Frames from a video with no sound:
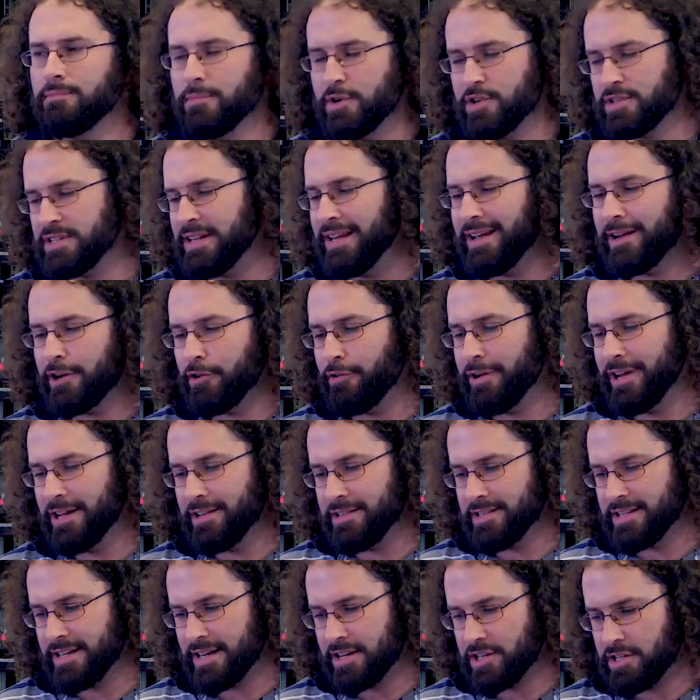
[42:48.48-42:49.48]
Mostly
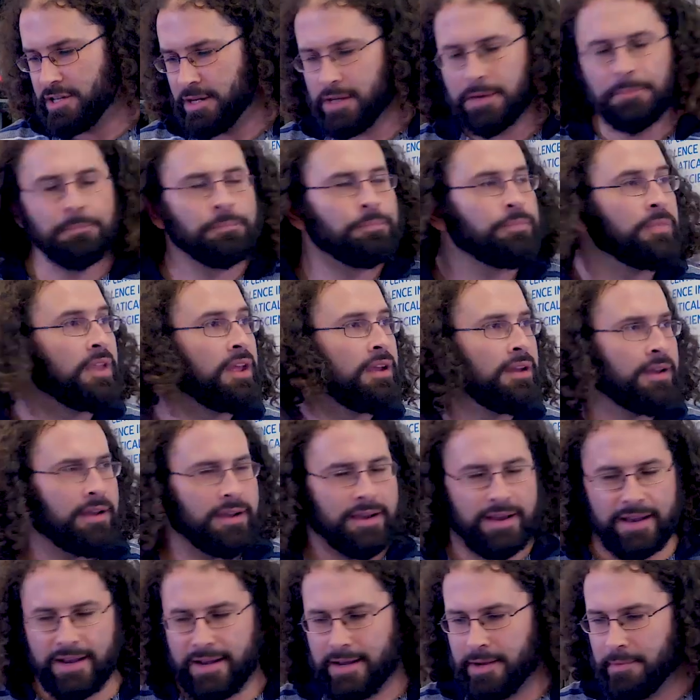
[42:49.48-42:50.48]
Koreans, actually.
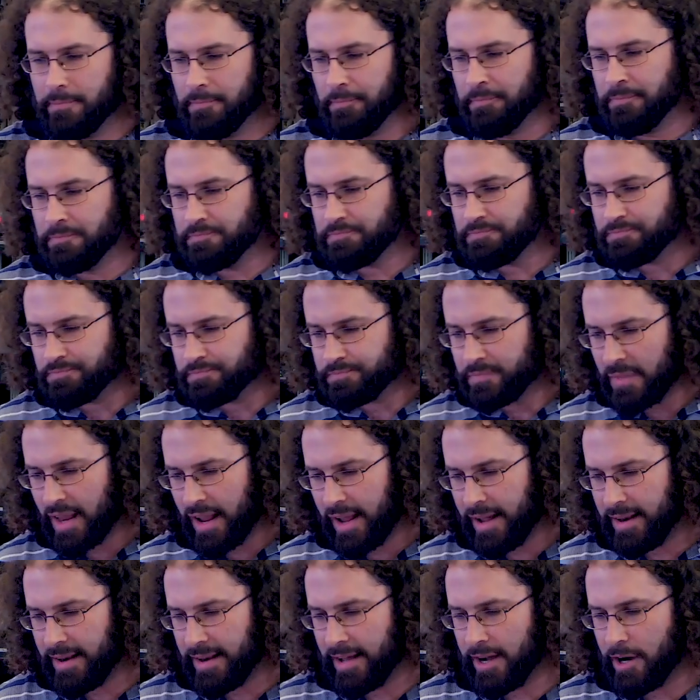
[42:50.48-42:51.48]

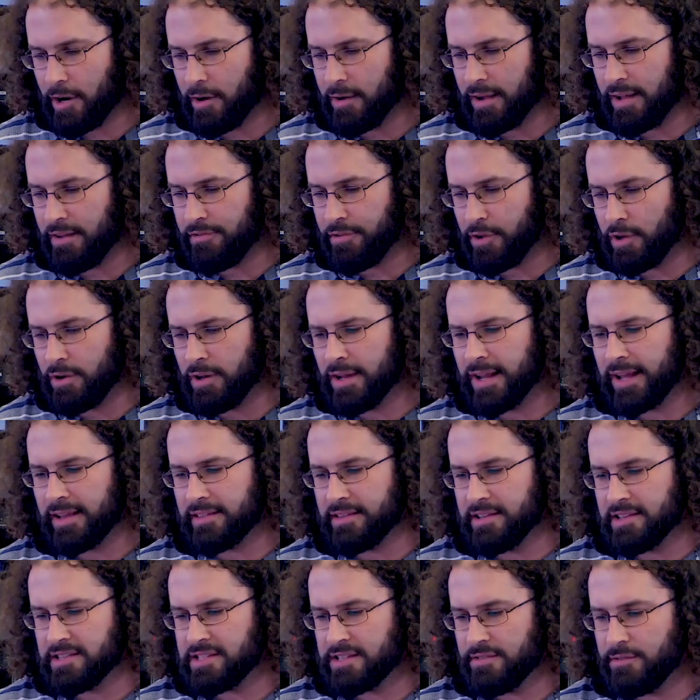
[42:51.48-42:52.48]
And now, if you look
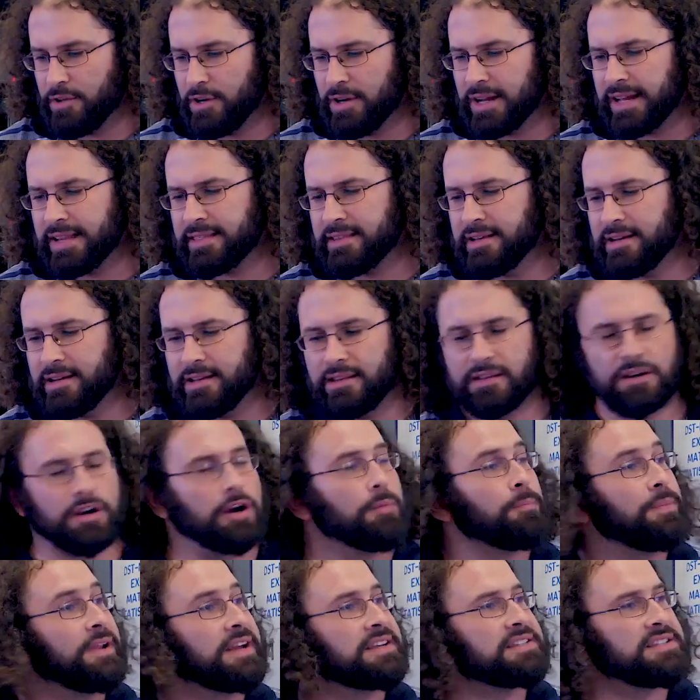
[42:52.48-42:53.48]
at this, if you look at the
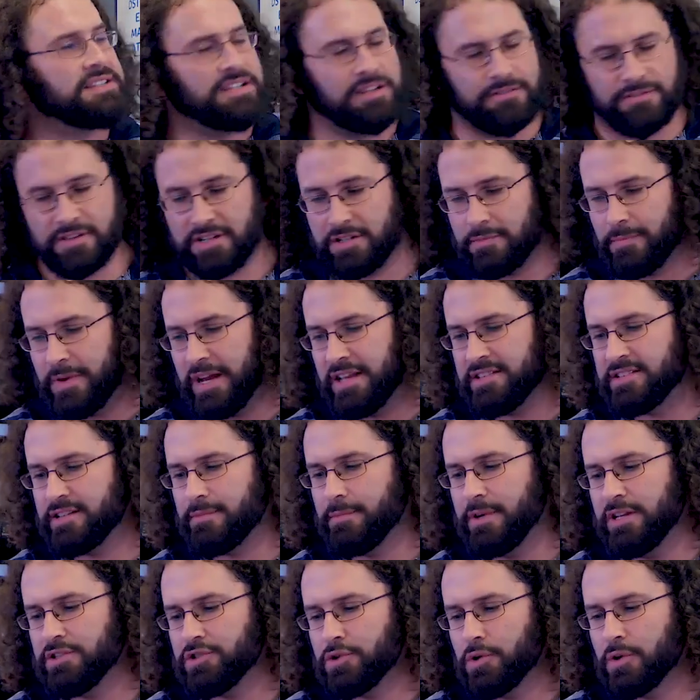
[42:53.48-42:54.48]
complexity of the domains
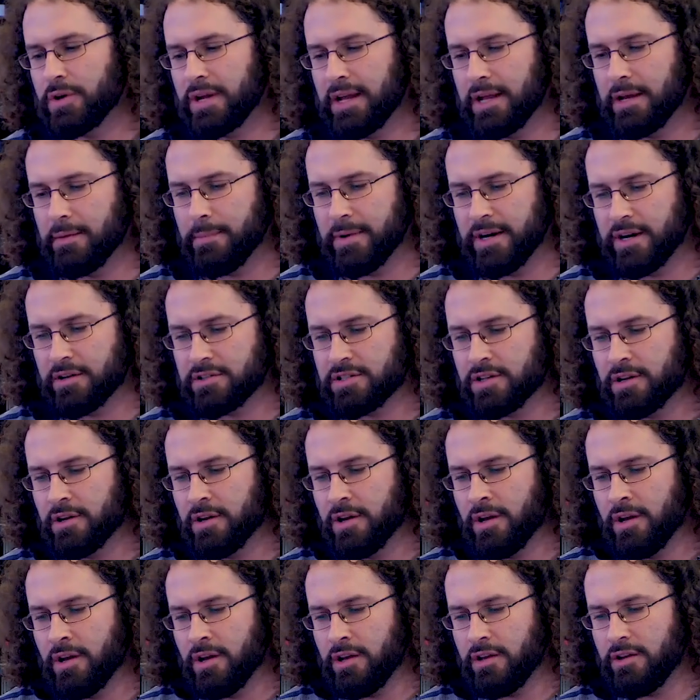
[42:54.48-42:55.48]
I've been talking about,
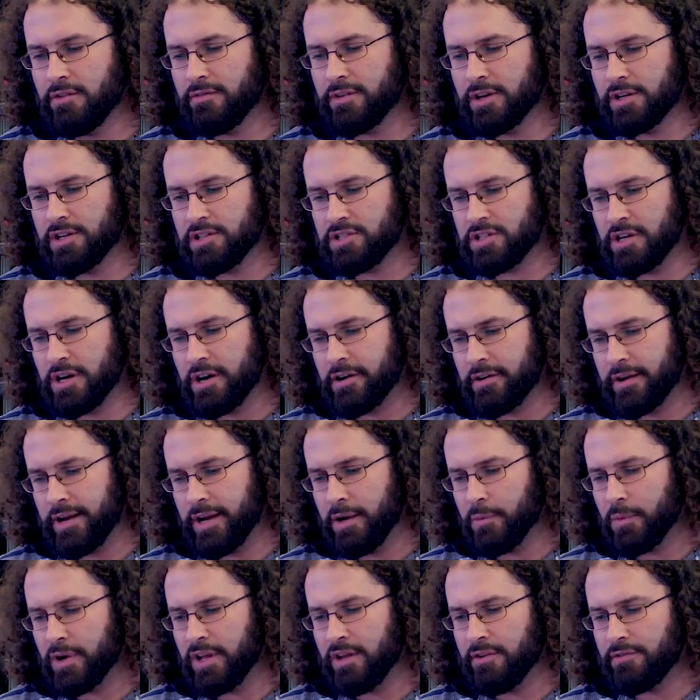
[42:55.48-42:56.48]
you've got
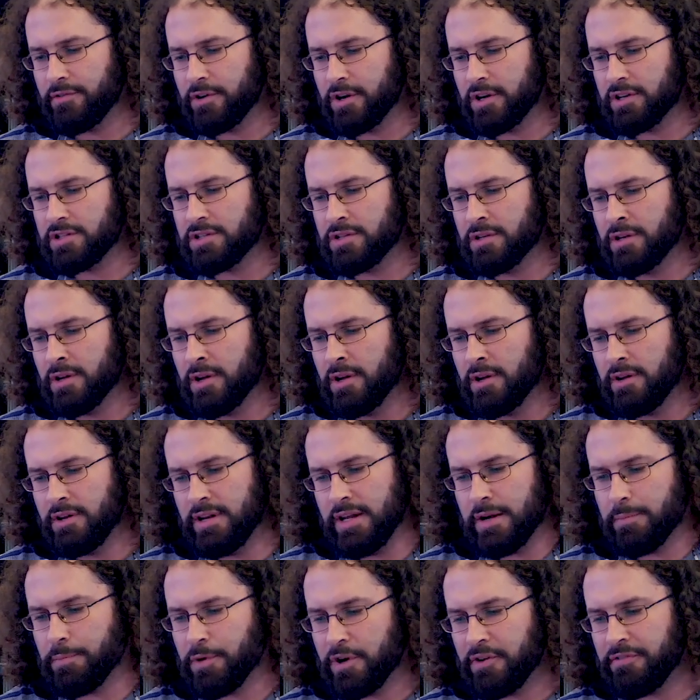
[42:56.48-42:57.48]
Atari, where you've got
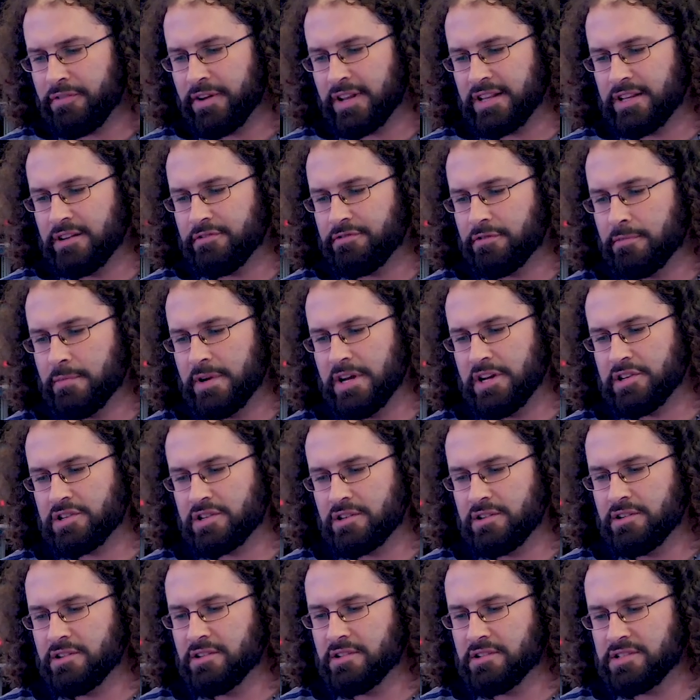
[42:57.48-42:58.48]
near perfect
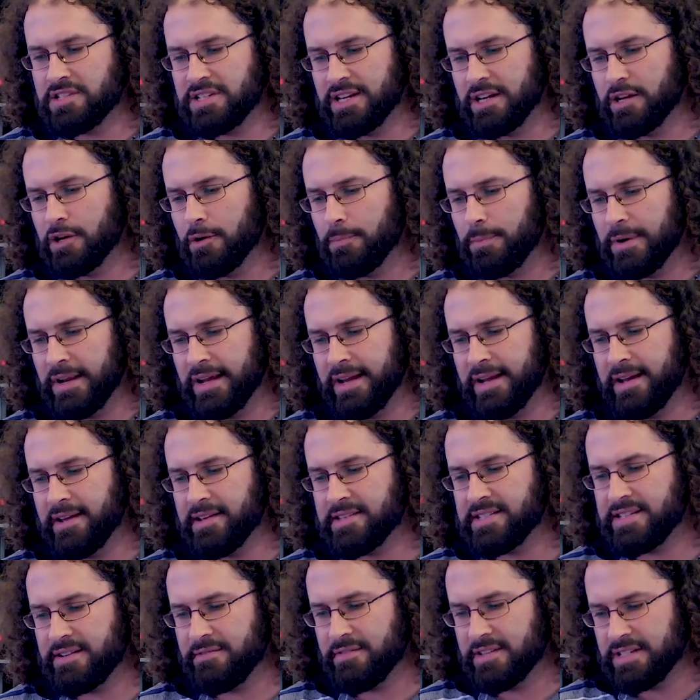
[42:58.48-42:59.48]
information, single
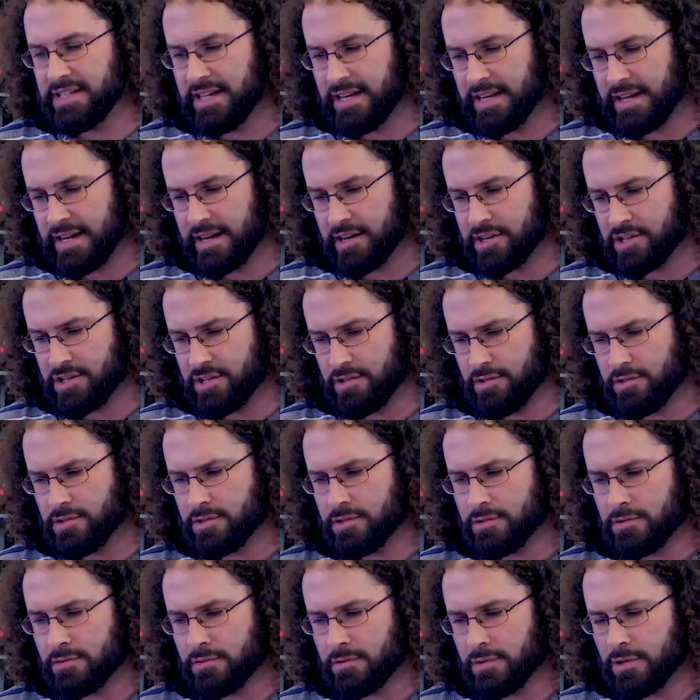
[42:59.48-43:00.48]
player, 17 actions,
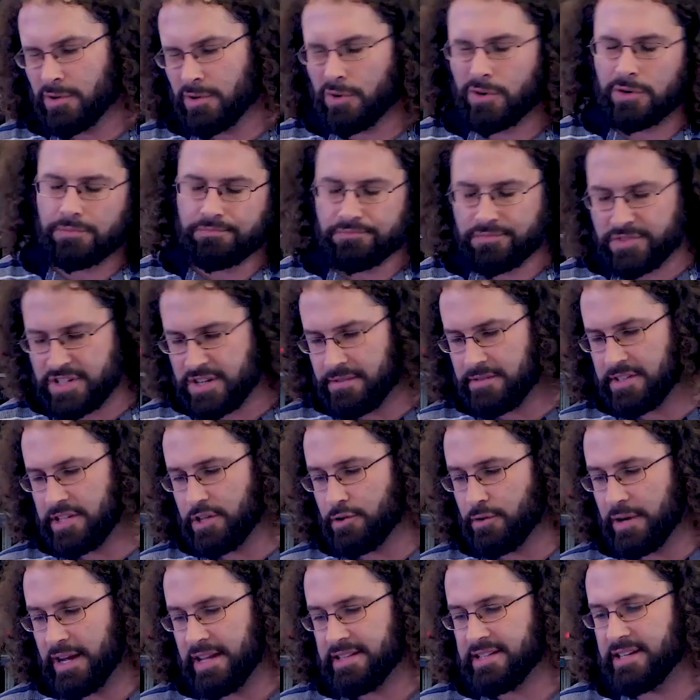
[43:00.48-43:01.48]
or
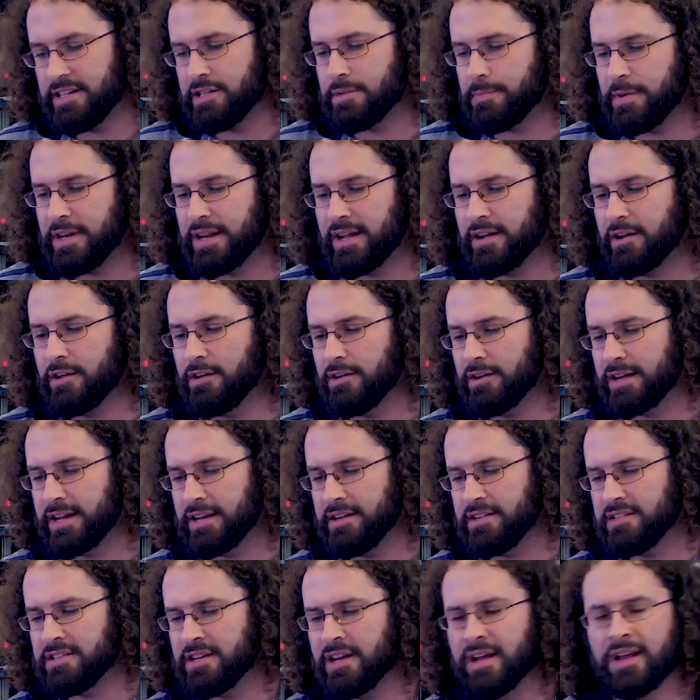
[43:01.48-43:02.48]
17 or 18, depending how you look
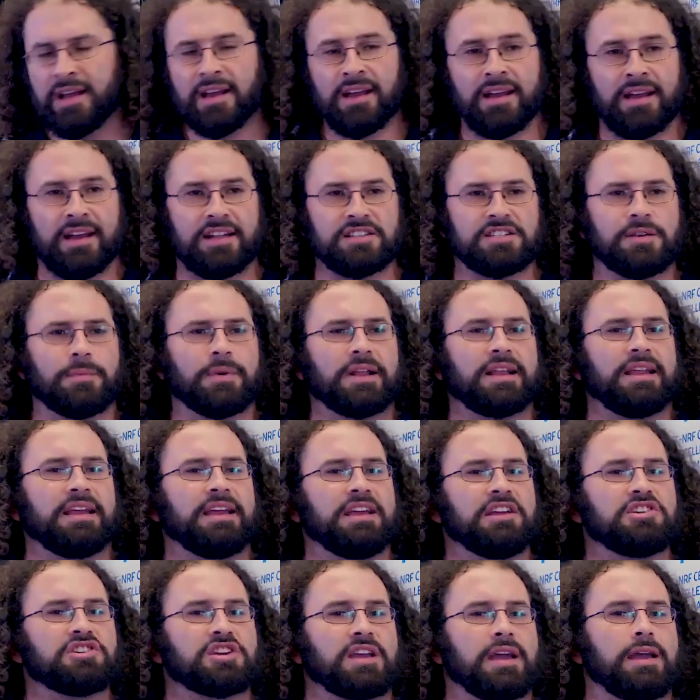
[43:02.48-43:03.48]
at it, and typically
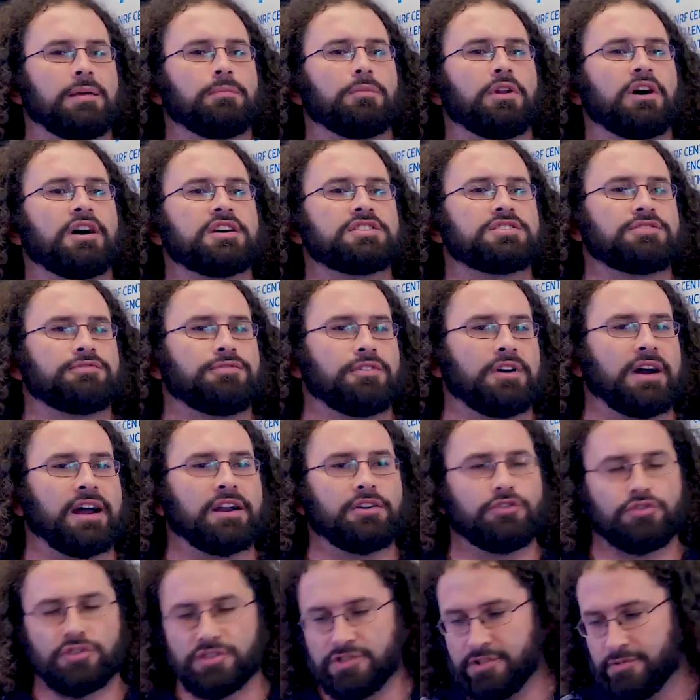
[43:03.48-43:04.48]
each game lasts for
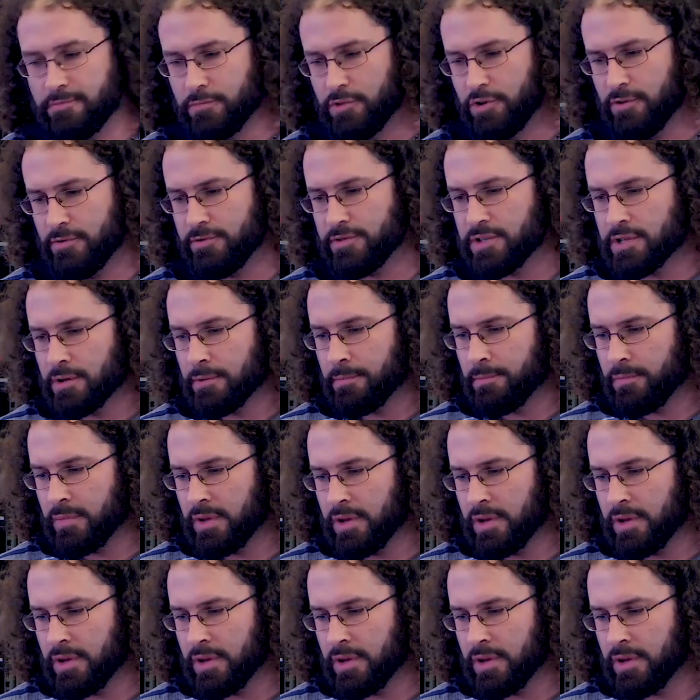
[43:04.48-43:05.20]
hundreds of moves.